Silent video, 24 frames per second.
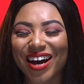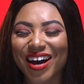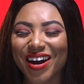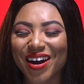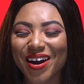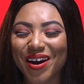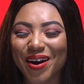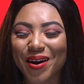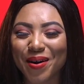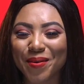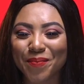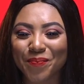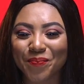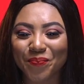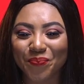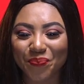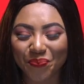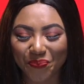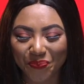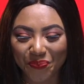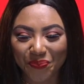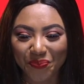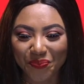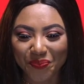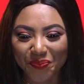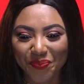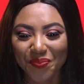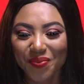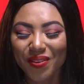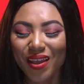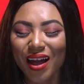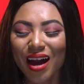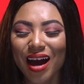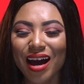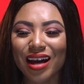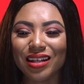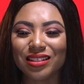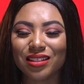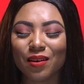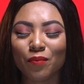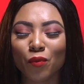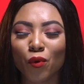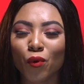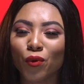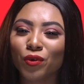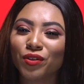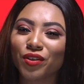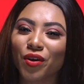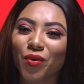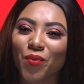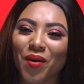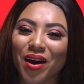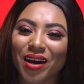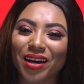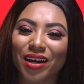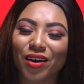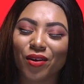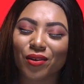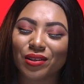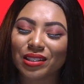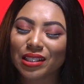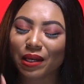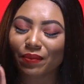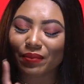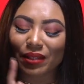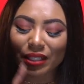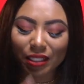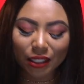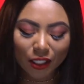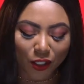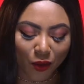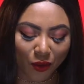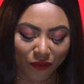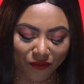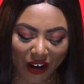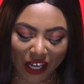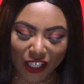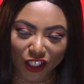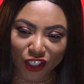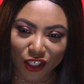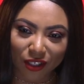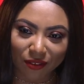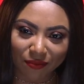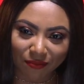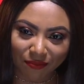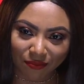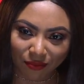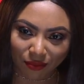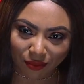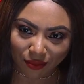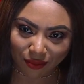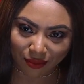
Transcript: And I'm also working on something to do with fashion.